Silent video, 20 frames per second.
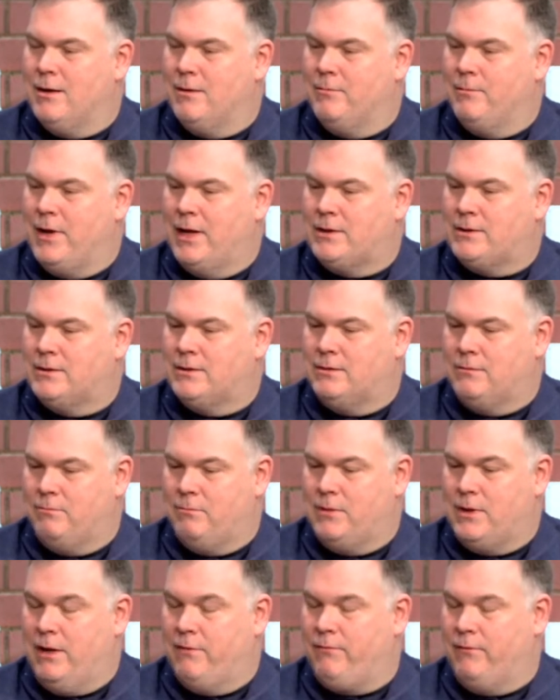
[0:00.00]
That's
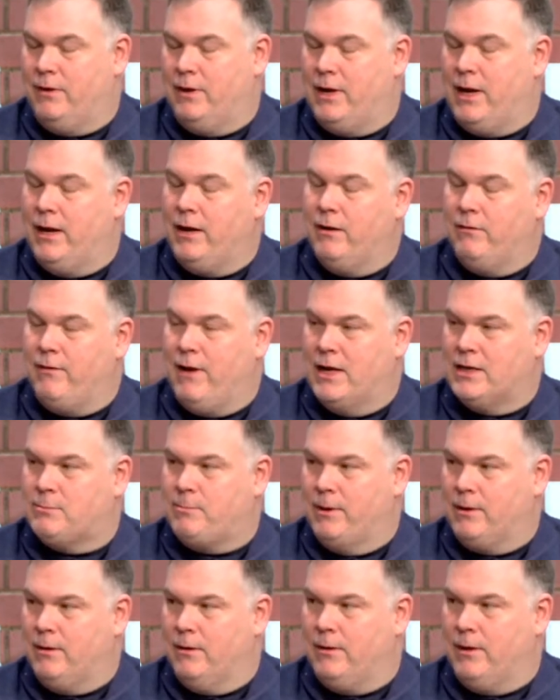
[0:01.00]
definitely a negative
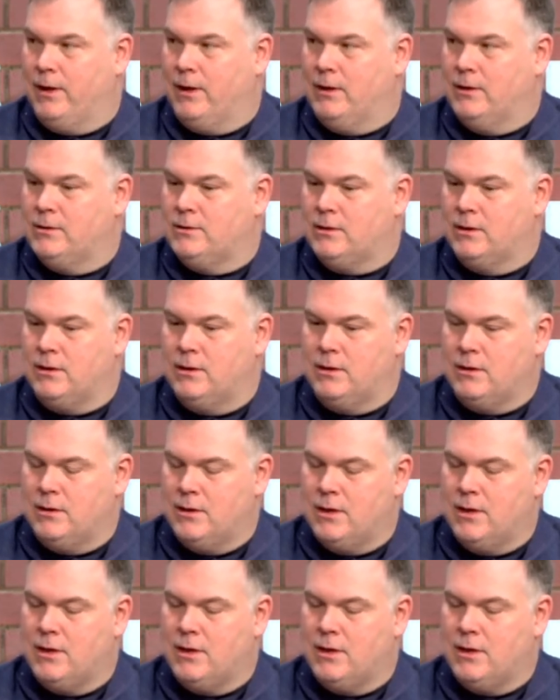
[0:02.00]
aspect of things. And,